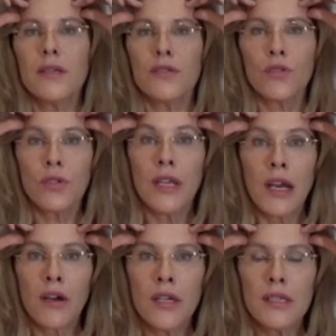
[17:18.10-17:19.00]
Certain
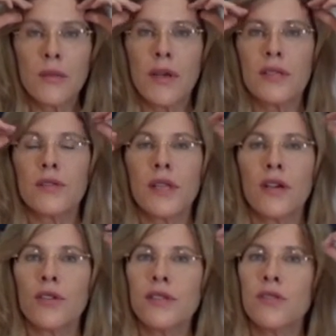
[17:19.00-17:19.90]
areas of the muscle
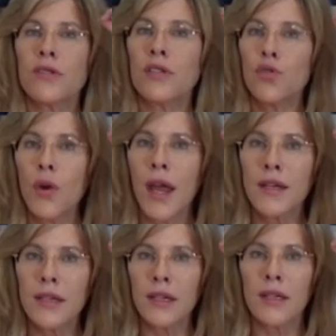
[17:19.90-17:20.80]
that are still
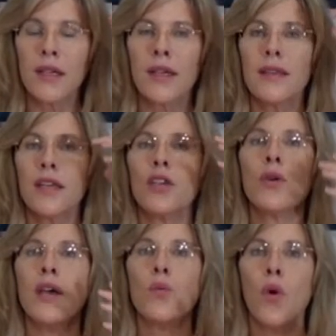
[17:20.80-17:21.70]
contracting that
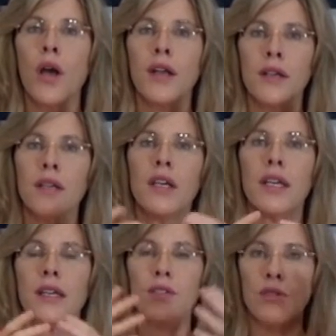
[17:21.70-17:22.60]
you had wanted
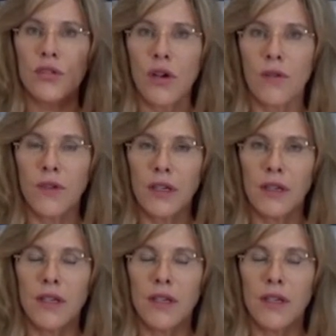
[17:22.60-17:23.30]
it to soften.